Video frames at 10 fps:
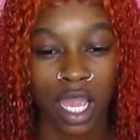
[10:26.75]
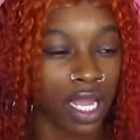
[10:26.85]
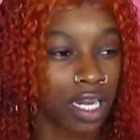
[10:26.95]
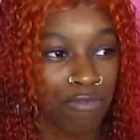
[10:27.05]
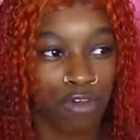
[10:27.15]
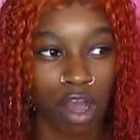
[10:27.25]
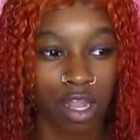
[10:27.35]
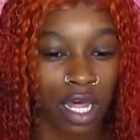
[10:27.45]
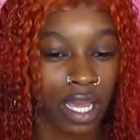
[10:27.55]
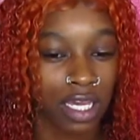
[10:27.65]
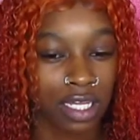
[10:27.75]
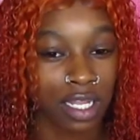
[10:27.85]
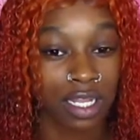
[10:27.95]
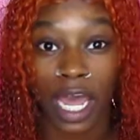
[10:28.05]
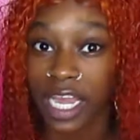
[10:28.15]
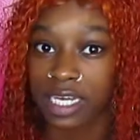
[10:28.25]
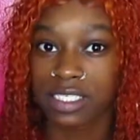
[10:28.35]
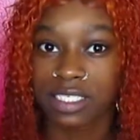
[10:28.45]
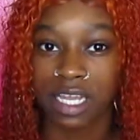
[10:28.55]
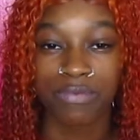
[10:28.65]
and if y'all like like
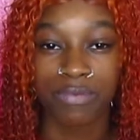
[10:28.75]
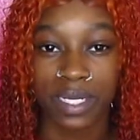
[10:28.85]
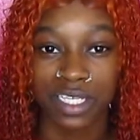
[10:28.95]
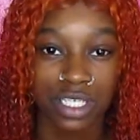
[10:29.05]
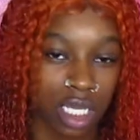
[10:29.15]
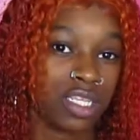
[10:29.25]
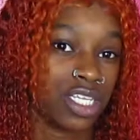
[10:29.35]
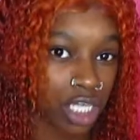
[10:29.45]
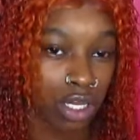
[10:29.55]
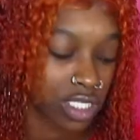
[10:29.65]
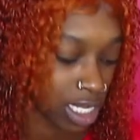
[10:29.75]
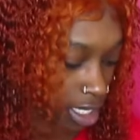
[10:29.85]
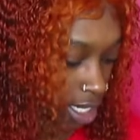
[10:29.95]
stuff with the jail setting,